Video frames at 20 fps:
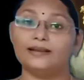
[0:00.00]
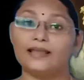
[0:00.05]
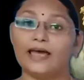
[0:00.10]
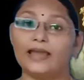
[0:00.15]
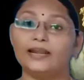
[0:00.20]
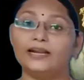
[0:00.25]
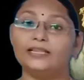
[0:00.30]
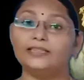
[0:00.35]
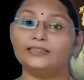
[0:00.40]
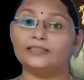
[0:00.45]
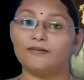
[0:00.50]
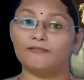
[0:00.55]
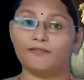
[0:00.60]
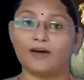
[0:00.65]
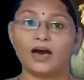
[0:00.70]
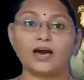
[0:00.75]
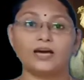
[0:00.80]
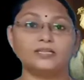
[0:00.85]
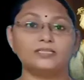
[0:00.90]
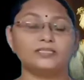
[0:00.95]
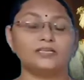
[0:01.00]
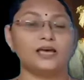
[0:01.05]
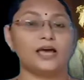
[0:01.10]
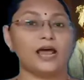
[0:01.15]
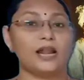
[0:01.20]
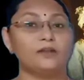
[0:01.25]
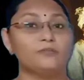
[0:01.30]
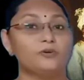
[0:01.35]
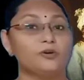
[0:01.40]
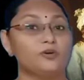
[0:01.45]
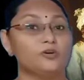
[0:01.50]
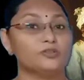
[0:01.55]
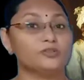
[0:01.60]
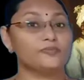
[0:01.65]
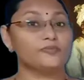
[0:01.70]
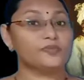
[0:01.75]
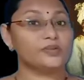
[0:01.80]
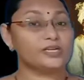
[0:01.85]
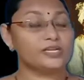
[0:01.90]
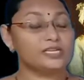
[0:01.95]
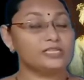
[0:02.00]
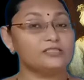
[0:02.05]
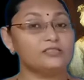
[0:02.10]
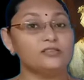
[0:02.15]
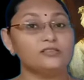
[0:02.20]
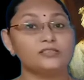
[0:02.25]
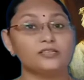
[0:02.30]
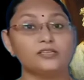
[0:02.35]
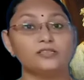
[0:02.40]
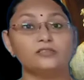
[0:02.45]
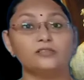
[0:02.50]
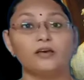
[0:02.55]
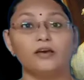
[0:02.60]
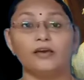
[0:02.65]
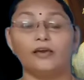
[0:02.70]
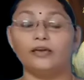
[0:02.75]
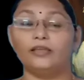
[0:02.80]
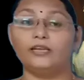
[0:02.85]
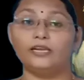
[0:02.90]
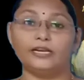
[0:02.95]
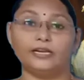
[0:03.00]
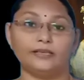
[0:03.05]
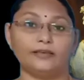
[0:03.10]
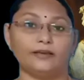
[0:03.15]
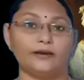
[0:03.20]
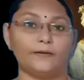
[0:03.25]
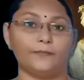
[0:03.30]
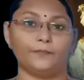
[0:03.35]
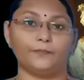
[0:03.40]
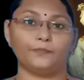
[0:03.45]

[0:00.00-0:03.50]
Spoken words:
died in the wars and because of the diseases in India.